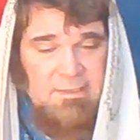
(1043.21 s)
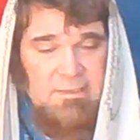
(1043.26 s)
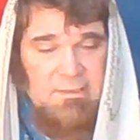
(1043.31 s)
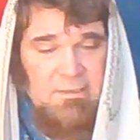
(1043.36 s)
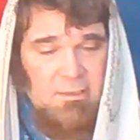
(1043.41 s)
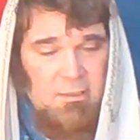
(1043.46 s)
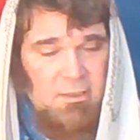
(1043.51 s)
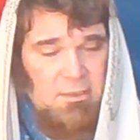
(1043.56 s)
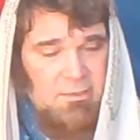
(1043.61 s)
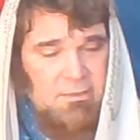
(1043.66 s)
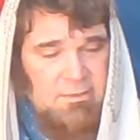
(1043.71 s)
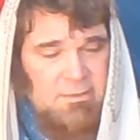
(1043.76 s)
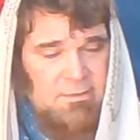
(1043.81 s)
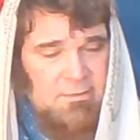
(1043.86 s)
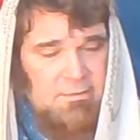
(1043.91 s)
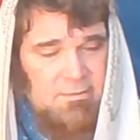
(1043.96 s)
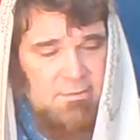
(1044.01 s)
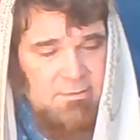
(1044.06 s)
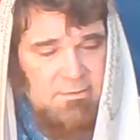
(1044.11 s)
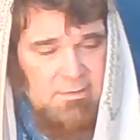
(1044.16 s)
It's hard
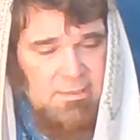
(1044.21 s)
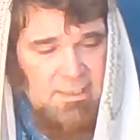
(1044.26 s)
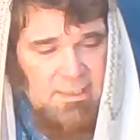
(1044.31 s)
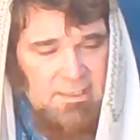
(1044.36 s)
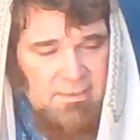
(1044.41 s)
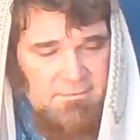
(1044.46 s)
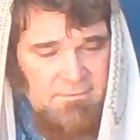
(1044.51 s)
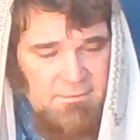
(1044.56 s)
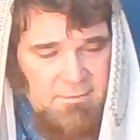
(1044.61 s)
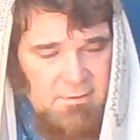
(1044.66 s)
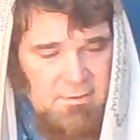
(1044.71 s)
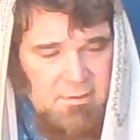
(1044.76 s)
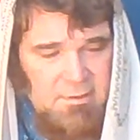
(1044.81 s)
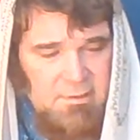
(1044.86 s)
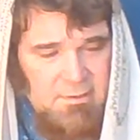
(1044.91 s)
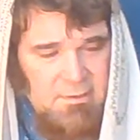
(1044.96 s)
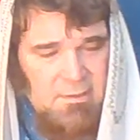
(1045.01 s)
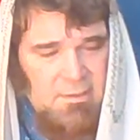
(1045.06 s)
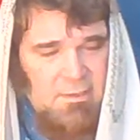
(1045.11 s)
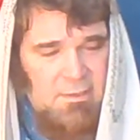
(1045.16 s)
to, to have
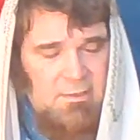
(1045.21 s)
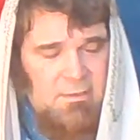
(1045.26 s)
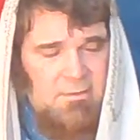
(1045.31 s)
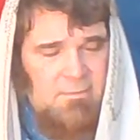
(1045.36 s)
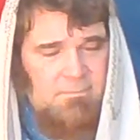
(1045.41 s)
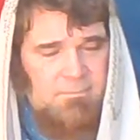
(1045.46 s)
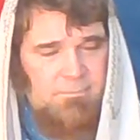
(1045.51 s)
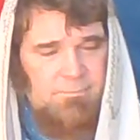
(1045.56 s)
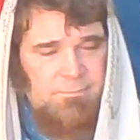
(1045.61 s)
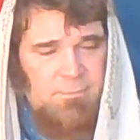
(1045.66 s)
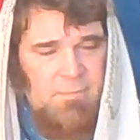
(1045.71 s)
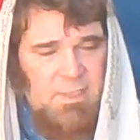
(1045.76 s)
um,